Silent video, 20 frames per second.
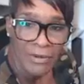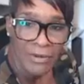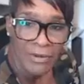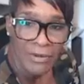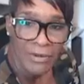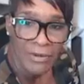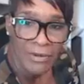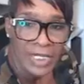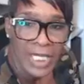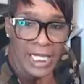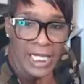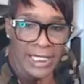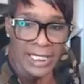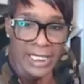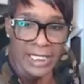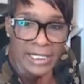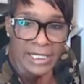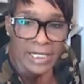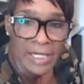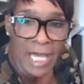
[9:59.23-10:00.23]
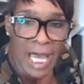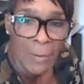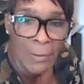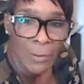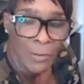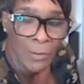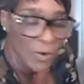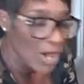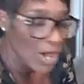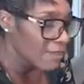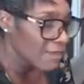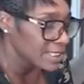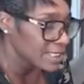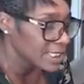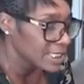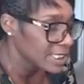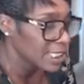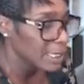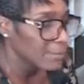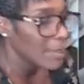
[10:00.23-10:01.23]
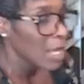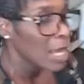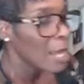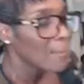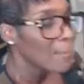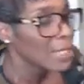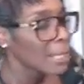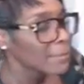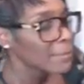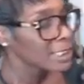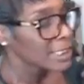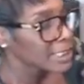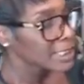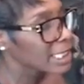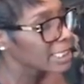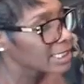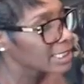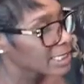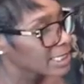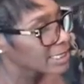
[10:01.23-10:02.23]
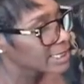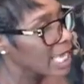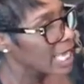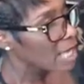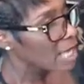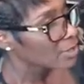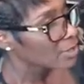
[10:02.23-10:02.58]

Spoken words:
those, and each album will have its theme. But I'm going to take these out,